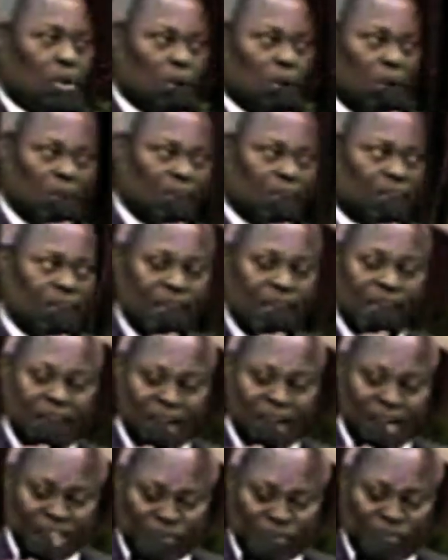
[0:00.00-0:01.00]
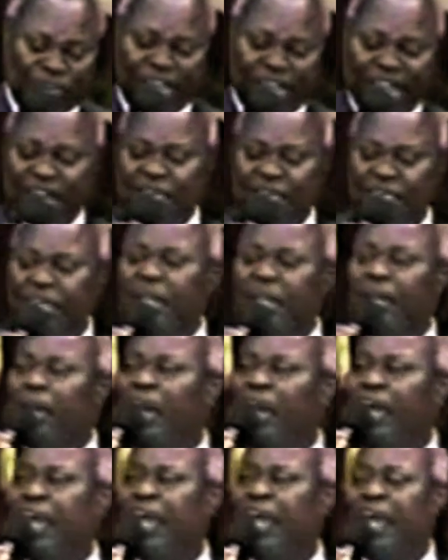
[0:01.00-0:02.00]
Well, then it's very
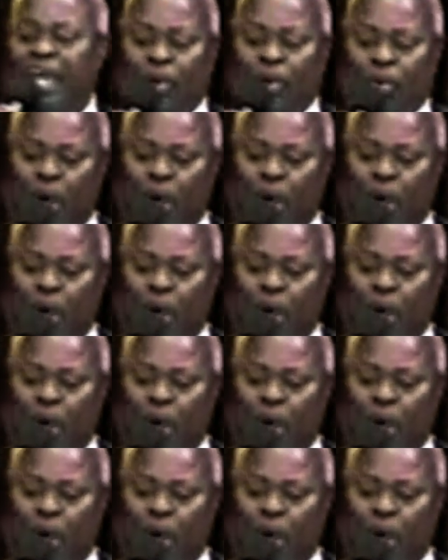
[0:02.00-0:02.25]
clear.